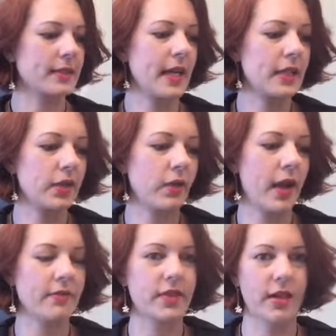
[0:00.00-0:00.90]
And you don't
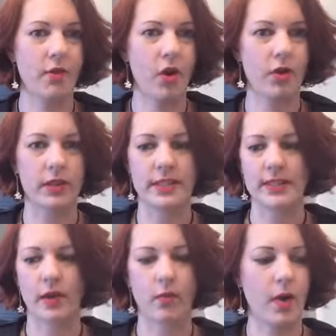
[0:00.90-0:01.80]
have to have all of these
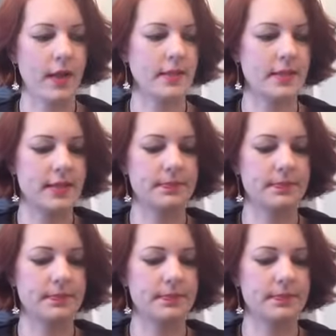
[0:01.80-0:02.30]
at once.